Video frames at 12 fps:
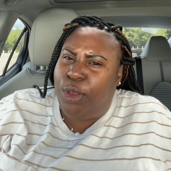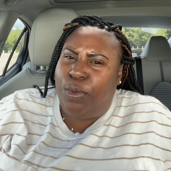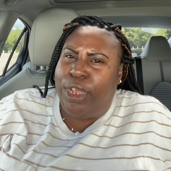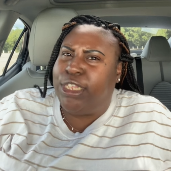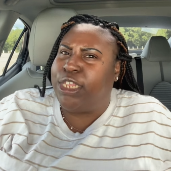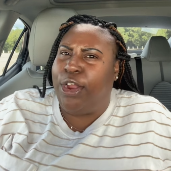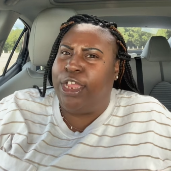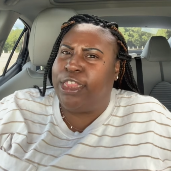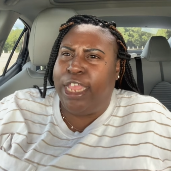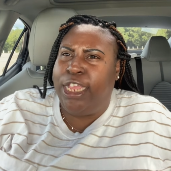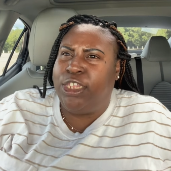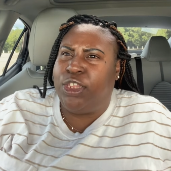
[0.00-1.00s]
with certain
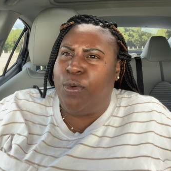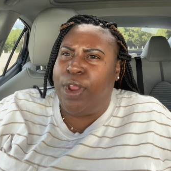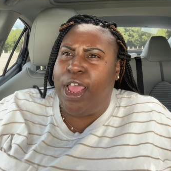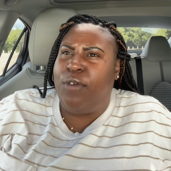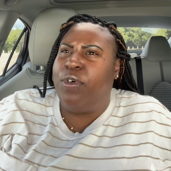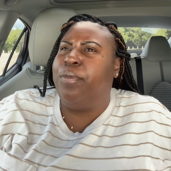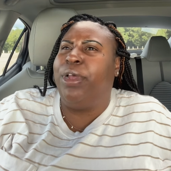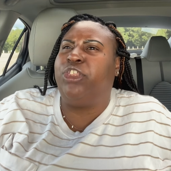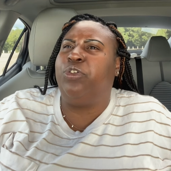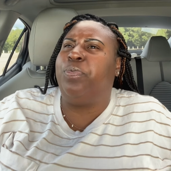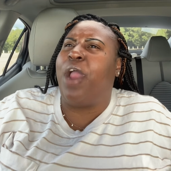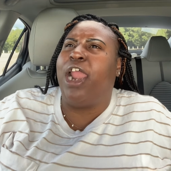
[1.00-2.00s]
things or whatever,
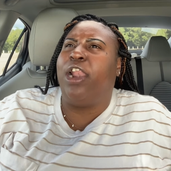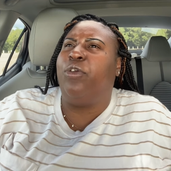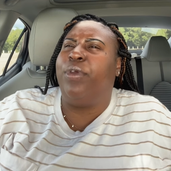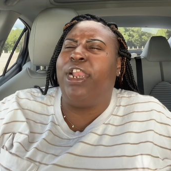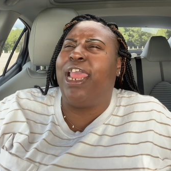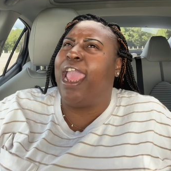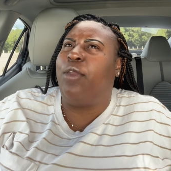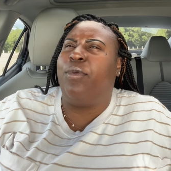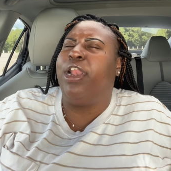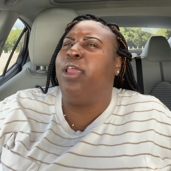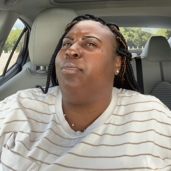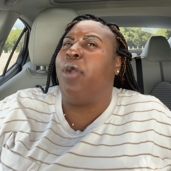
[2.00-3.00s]
but you probably really ain't
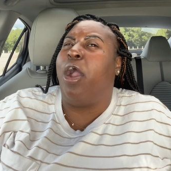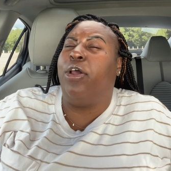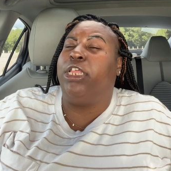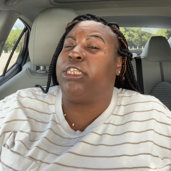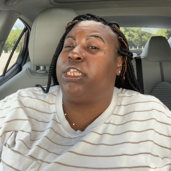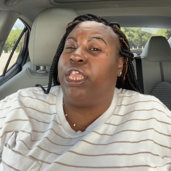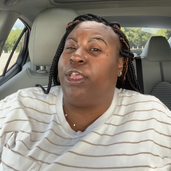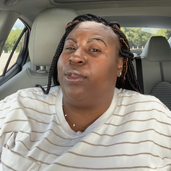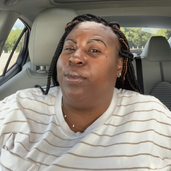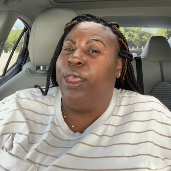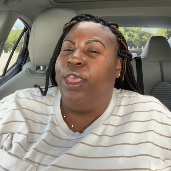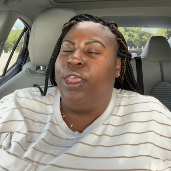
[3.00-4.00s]
really brought it to him,
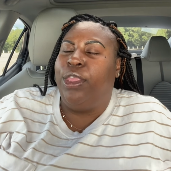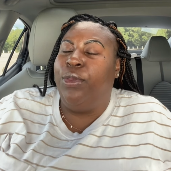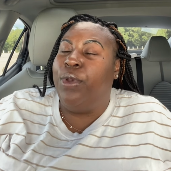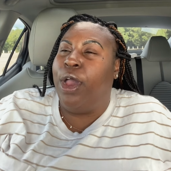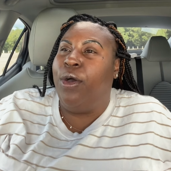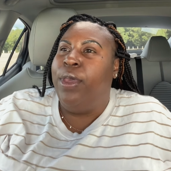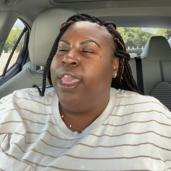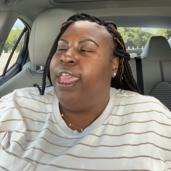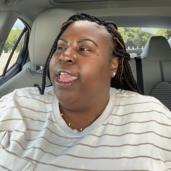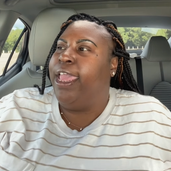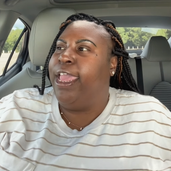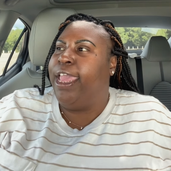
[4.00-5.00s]
you know.
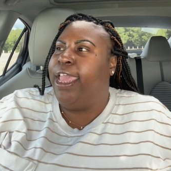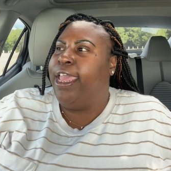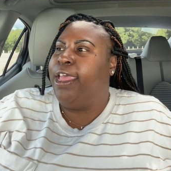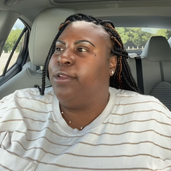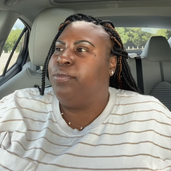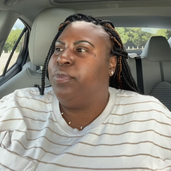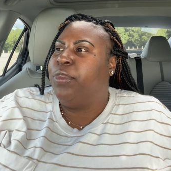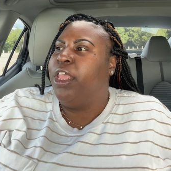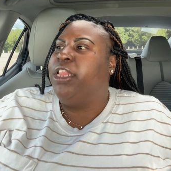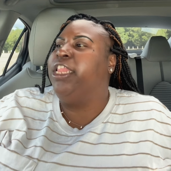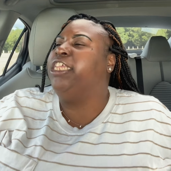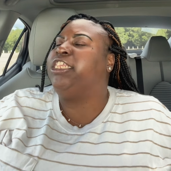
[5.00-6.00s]
And
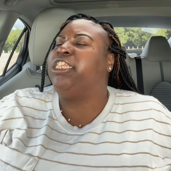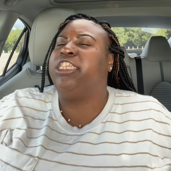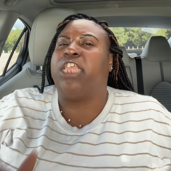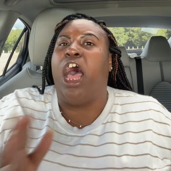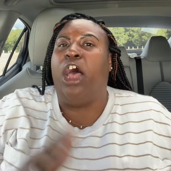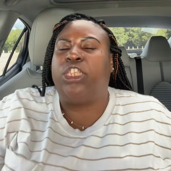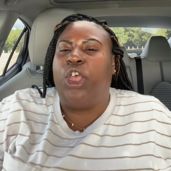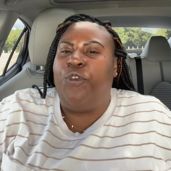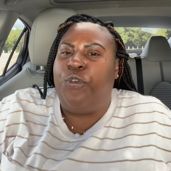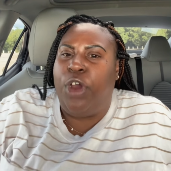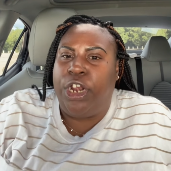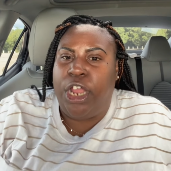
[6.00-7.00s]
this is also
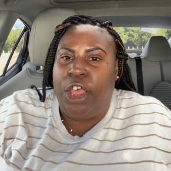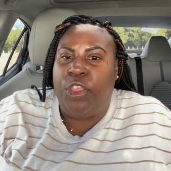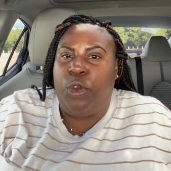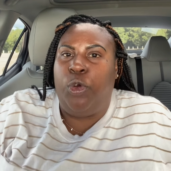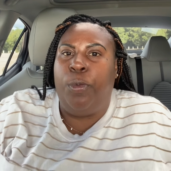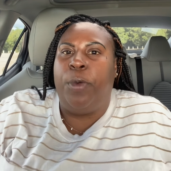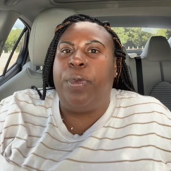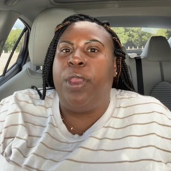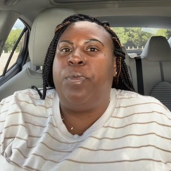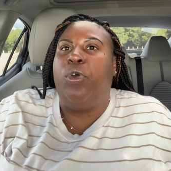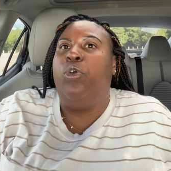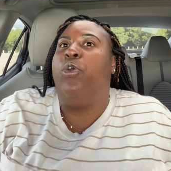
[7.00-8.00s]
for another group of
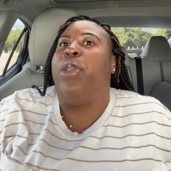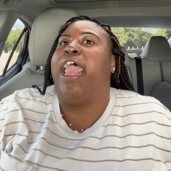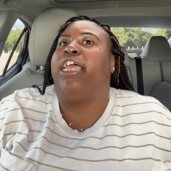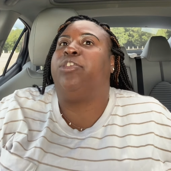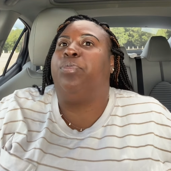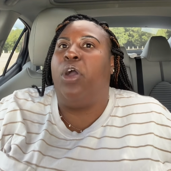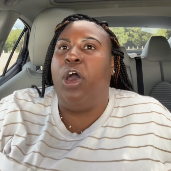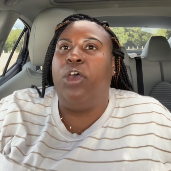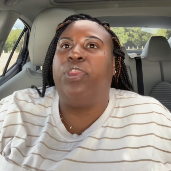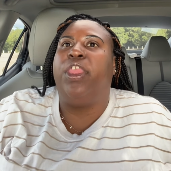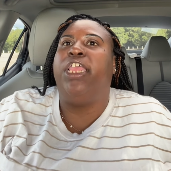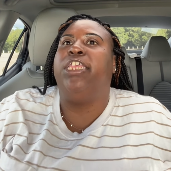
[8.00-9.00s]
people who has
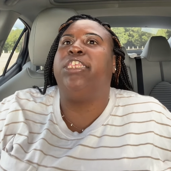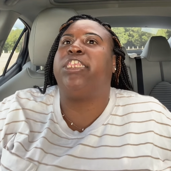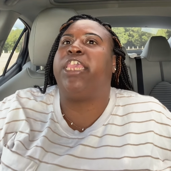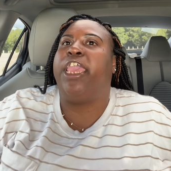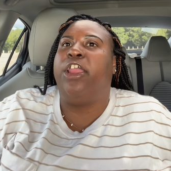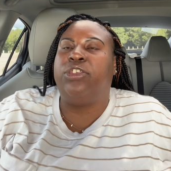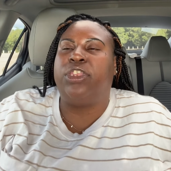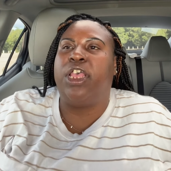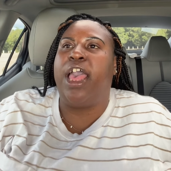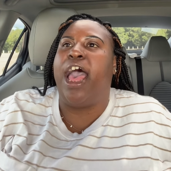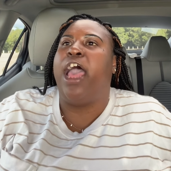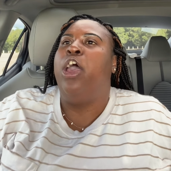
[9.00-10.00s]
brought these cares to
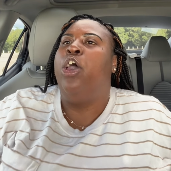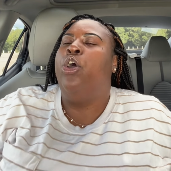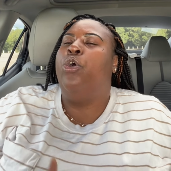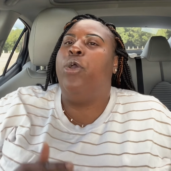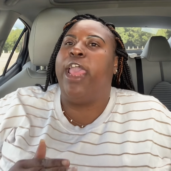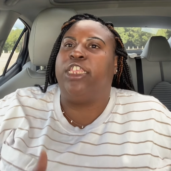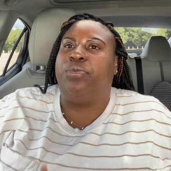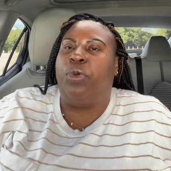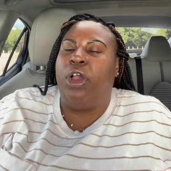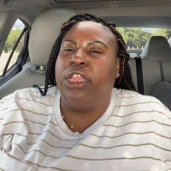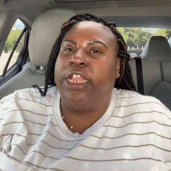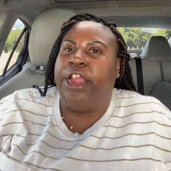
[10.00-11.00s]
God, who has
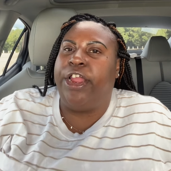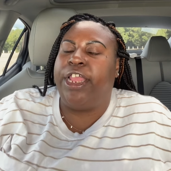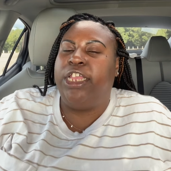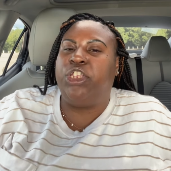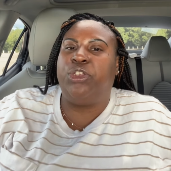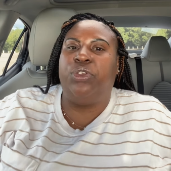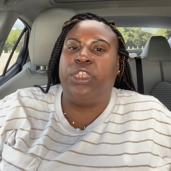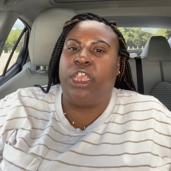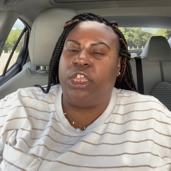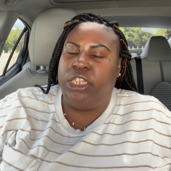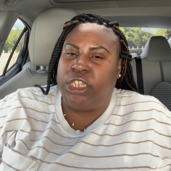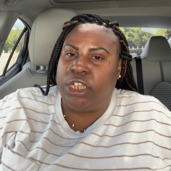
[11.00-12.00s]
brought their issues
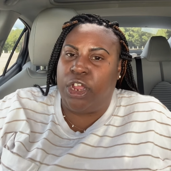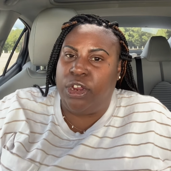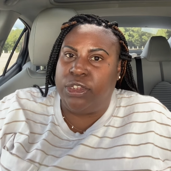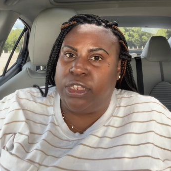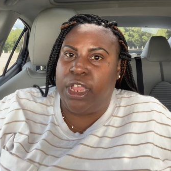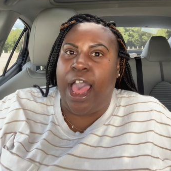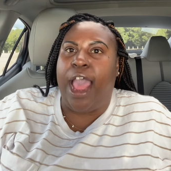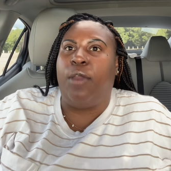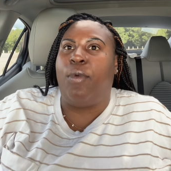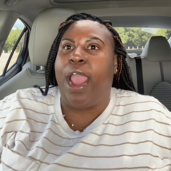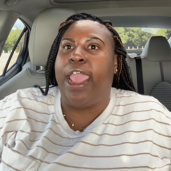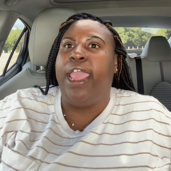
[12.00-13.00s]
and concerns to
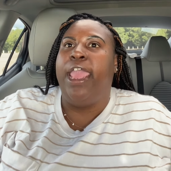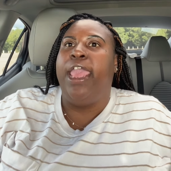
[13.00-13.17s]
God, right?